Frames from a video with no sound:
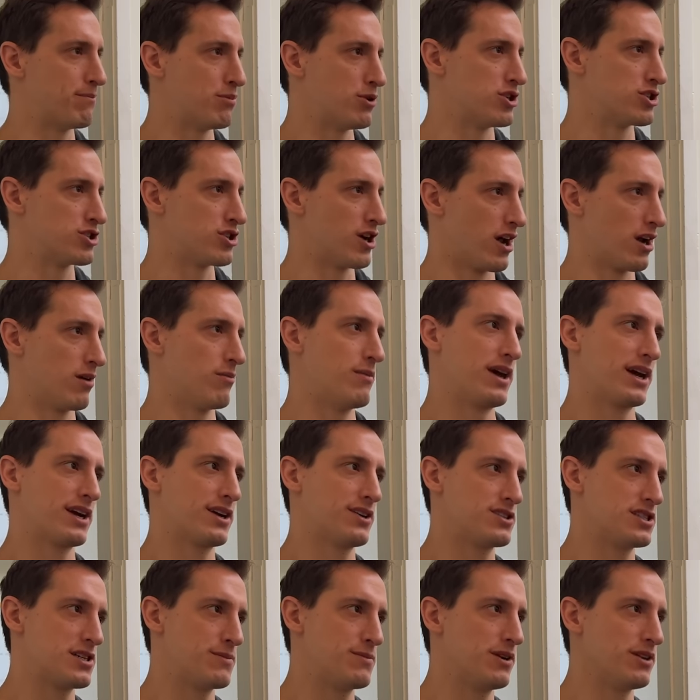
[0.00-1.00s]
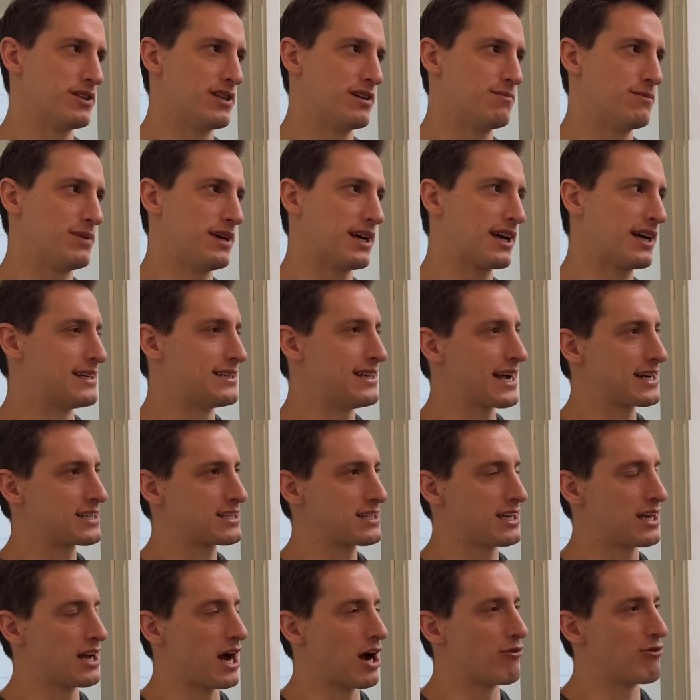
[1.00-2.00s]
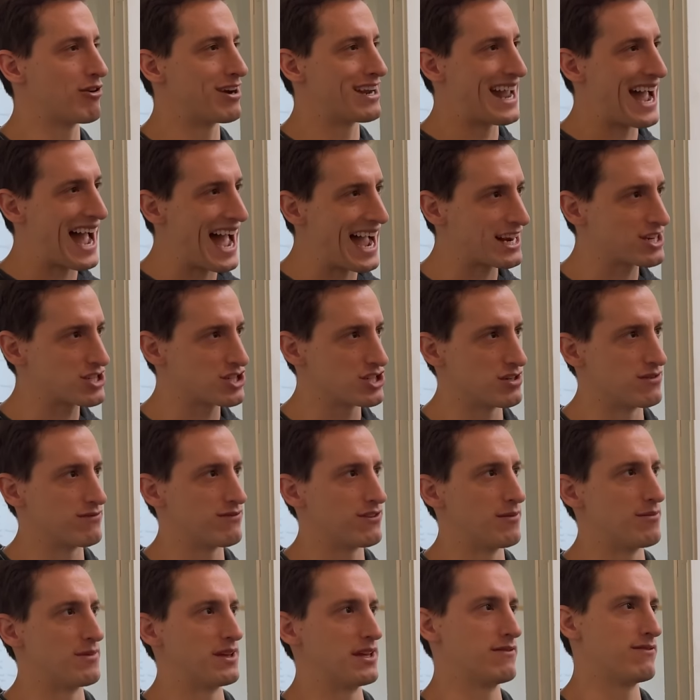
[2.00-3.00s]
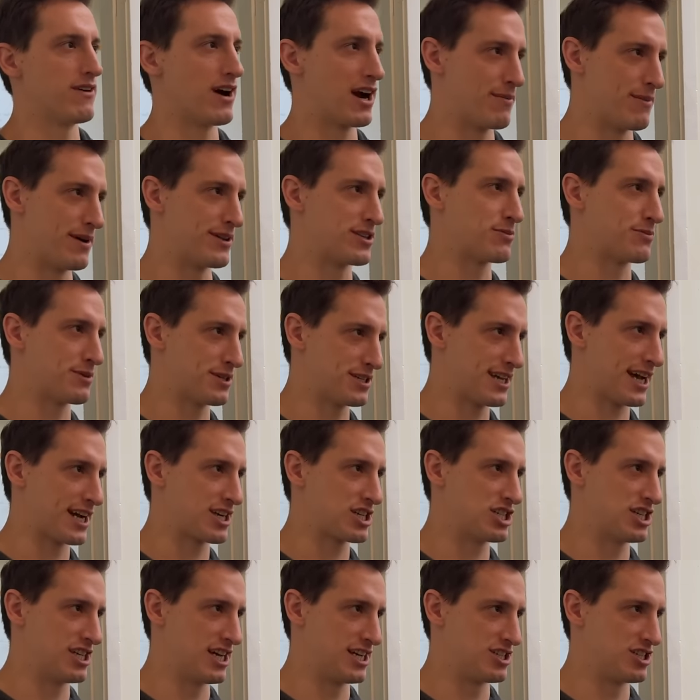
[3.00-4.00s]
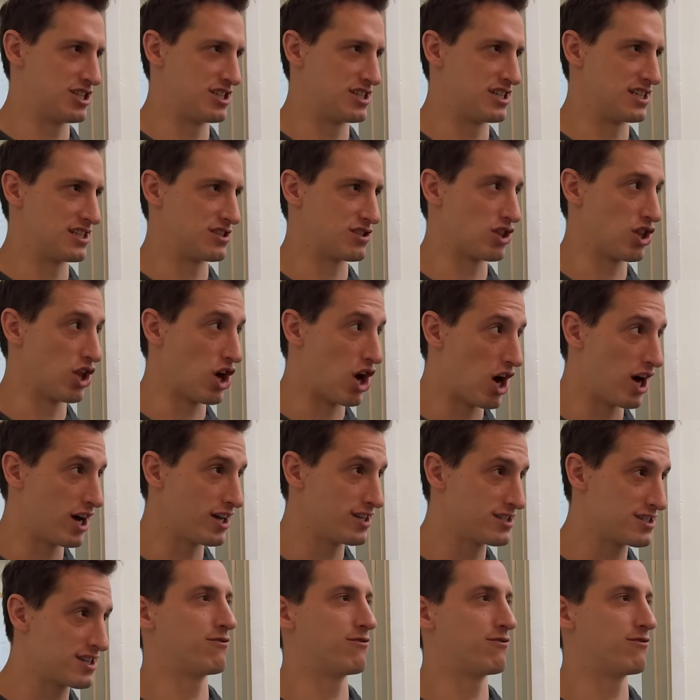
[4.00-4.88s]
pushed automakers to build them big. It's actually a reaction from the Environmental Protection Agency's laws.